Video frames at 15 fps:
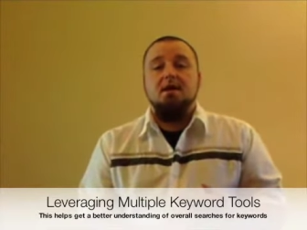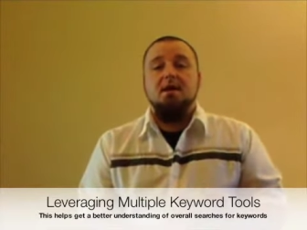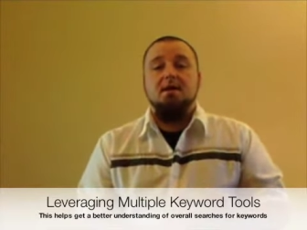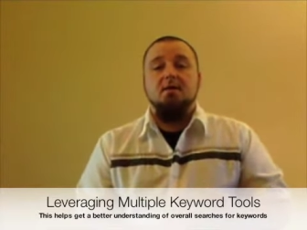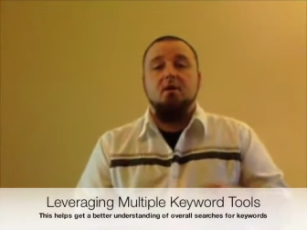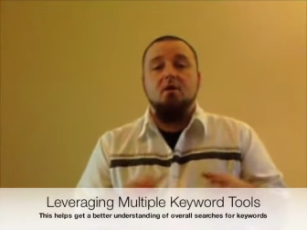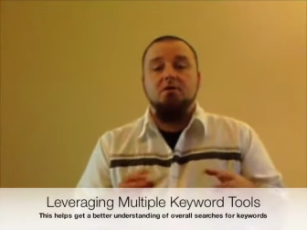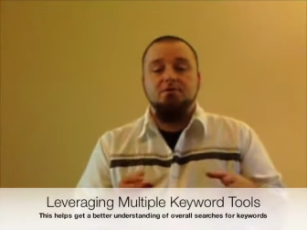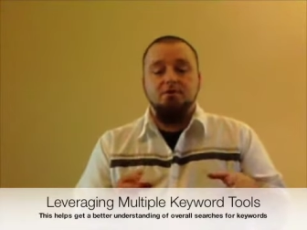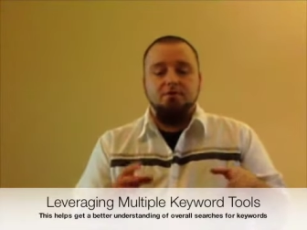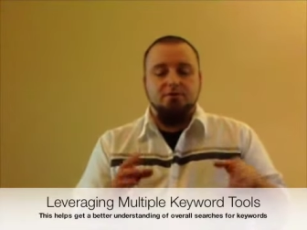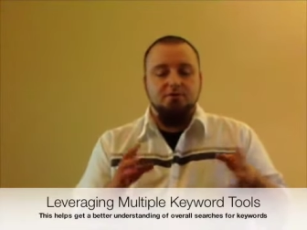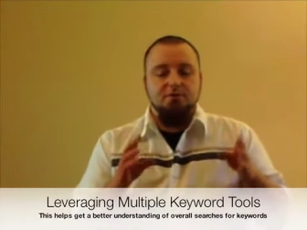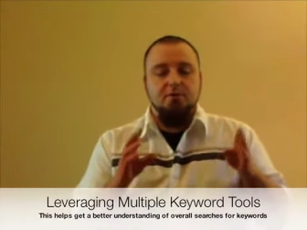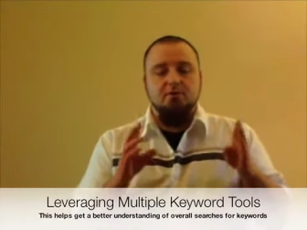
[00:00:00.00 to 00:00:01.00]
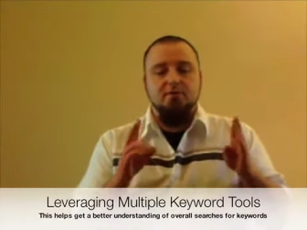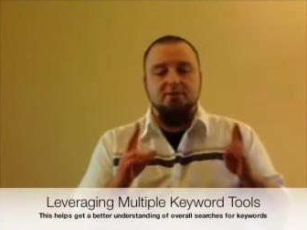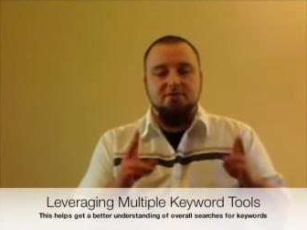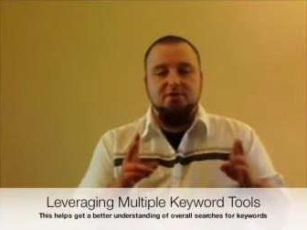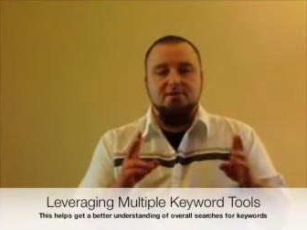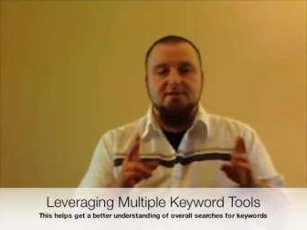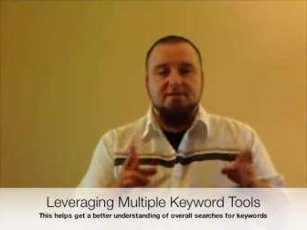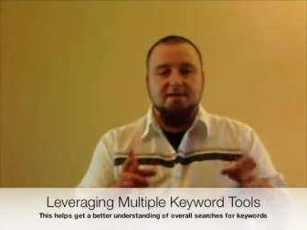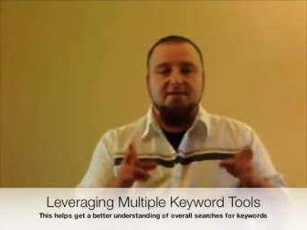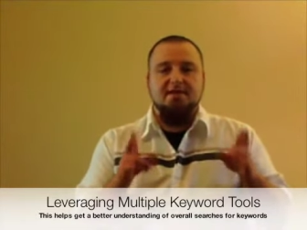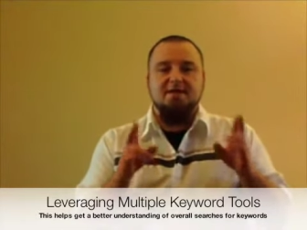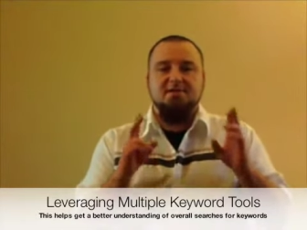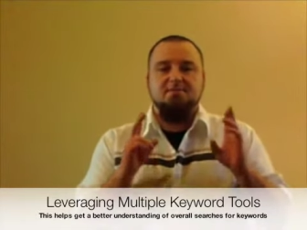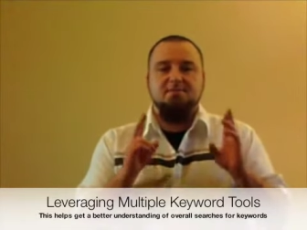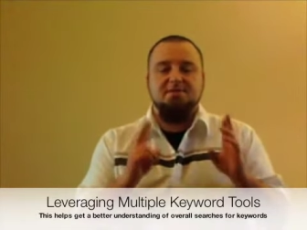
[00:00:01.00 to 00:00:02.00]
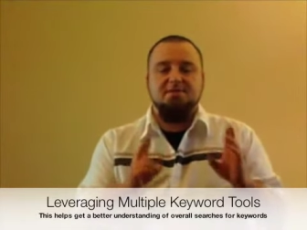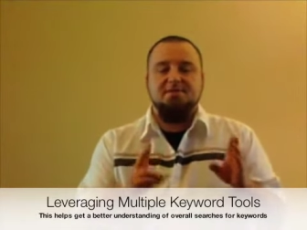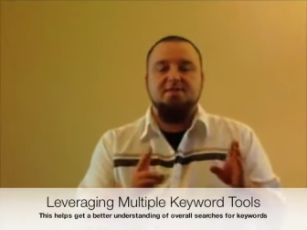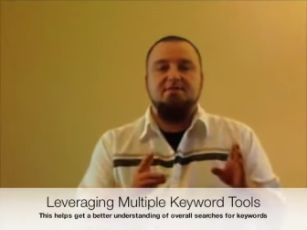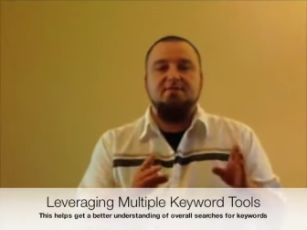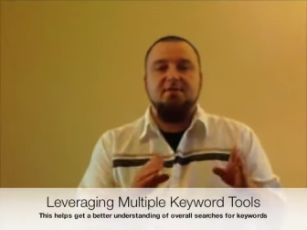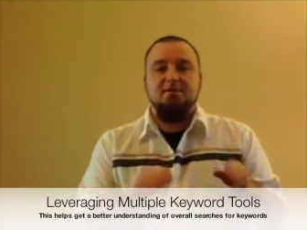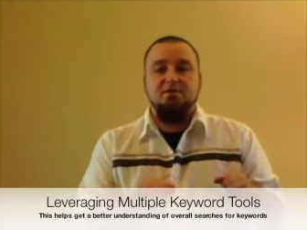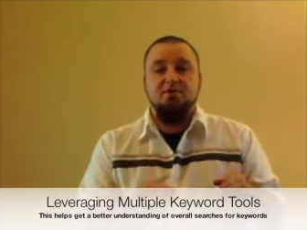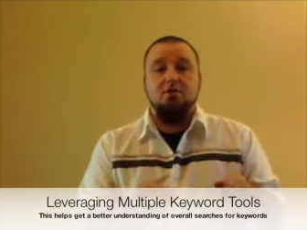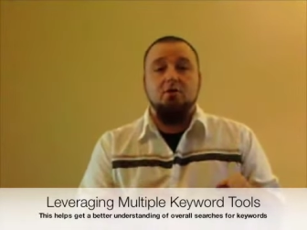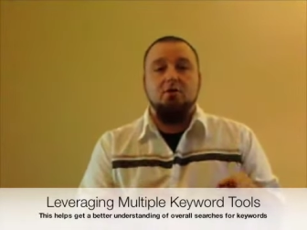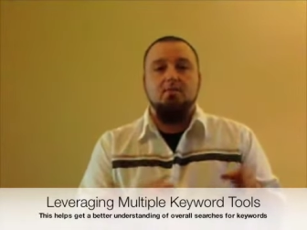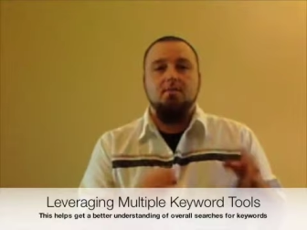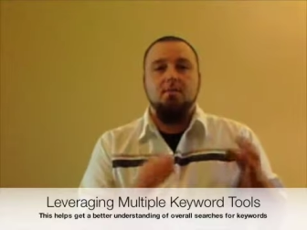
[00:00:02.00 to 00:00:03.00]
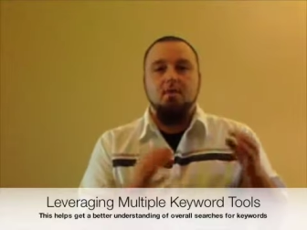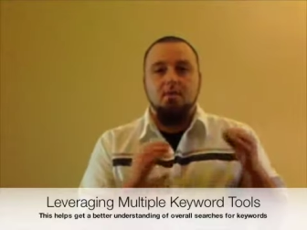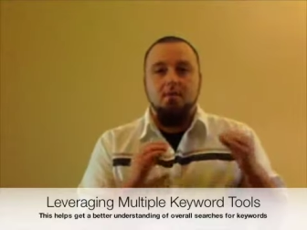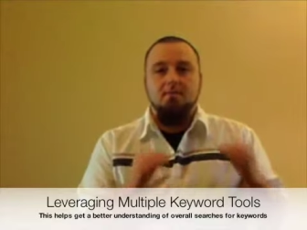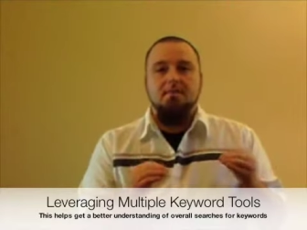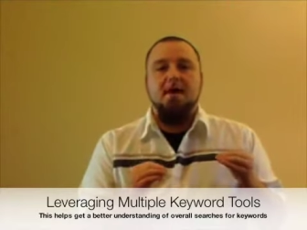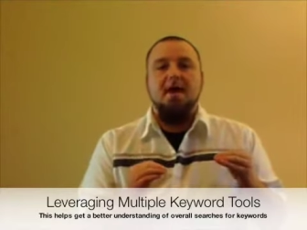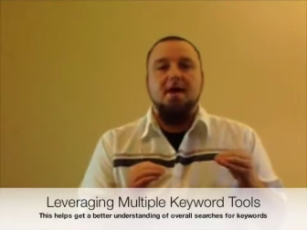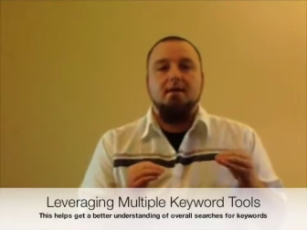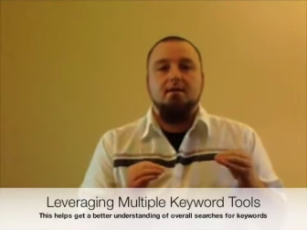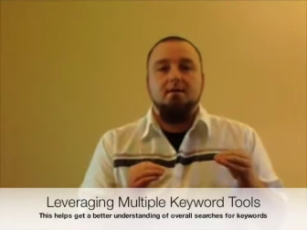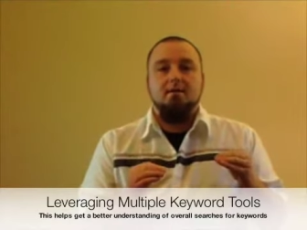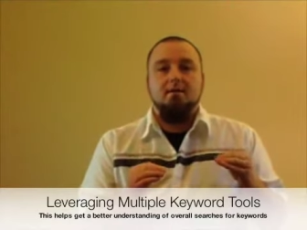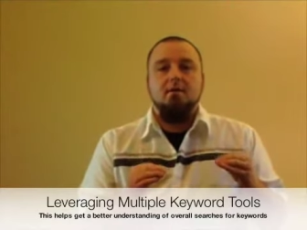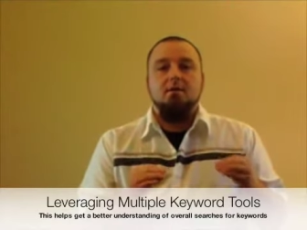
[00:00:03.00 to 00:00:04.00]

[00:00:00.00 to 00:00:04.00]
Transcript: And also, you don't just get that specific term back.